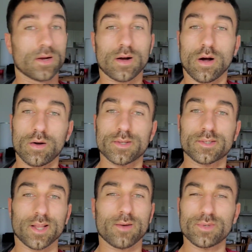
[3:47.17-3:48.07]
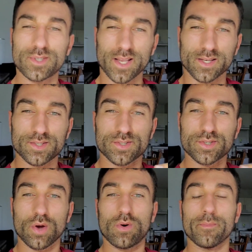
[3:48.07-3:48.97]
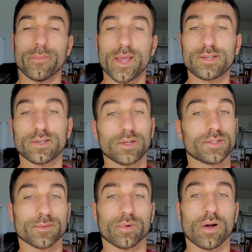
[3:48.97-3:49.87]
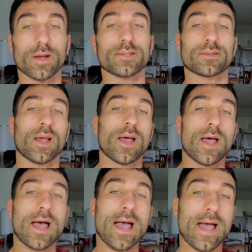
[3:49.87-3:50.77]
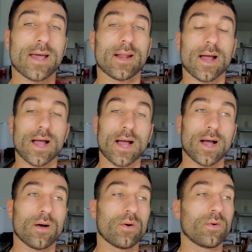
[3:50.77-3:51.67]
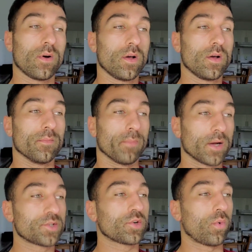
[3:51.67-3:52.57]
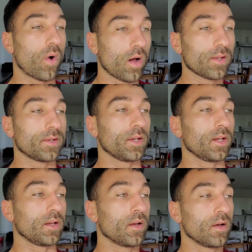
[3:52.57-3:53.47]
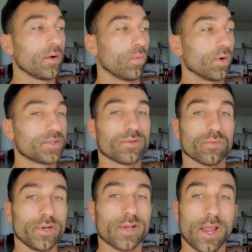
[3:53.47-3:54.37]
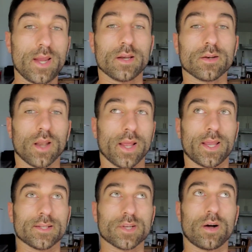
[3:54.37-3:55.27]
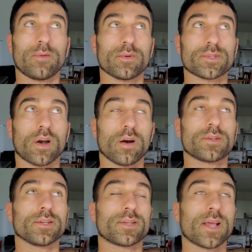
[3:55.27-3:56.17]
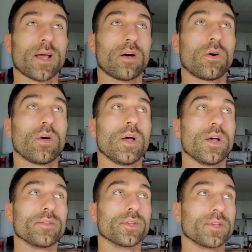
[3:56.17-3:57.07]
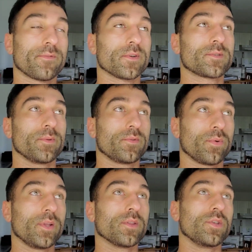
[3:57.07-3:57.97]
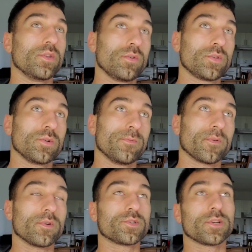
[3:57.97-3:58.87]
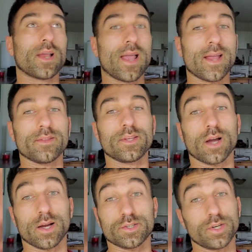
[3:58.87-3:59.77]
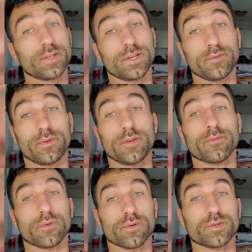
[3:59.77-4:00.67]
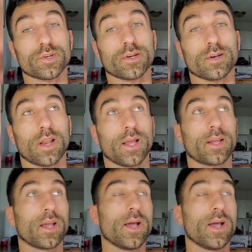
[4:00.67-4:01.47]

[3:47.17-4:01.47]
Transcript: honestly, I was like so amazingly surprised at how much quality was retained. Like it's almost hard to tell the difference between the YouTube version and the IGTV version. Like